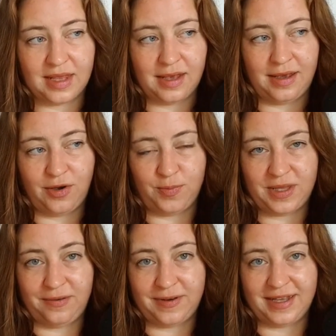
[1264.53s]
I hope
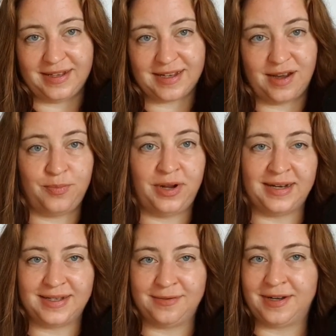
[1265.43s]
that you find this
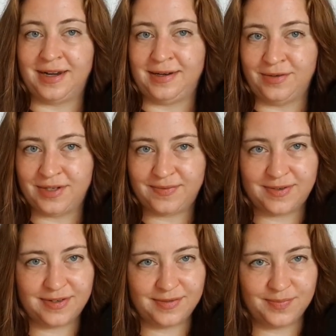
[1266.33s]
comprehensive guide
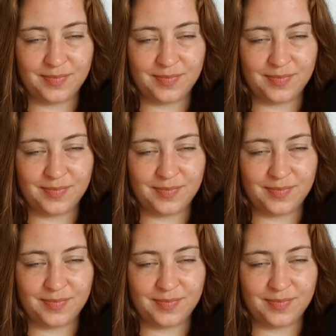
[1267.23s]
useful